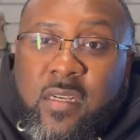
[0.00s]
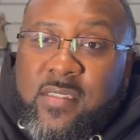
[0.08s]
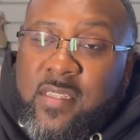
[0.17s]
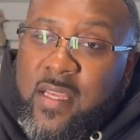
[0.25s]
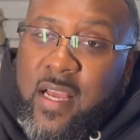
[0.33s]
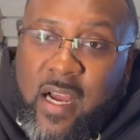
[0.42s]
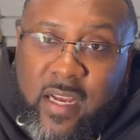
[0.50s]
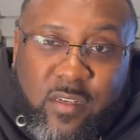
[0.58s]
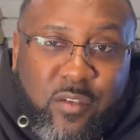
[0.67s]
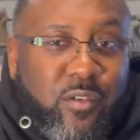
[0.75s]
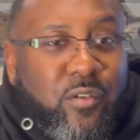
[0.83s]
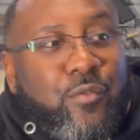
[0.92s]

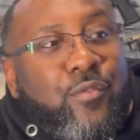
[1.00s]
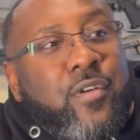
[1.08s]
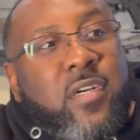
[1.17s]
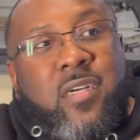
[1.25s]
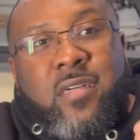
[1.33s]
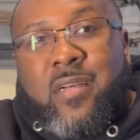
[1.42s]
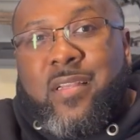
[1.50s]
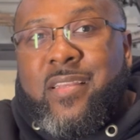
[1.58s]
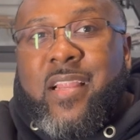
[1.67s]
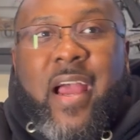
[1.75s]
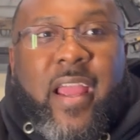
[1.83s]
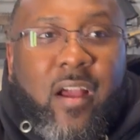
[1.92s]
Staccato, a
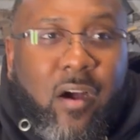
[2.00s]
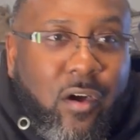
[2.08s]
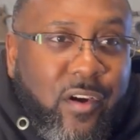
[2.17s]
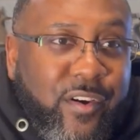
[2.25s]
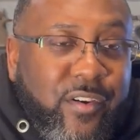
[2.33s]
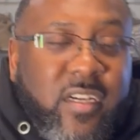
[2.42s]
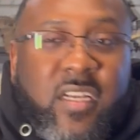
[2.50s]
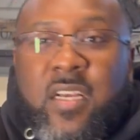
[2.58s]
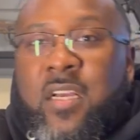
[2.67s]
Nighthawk,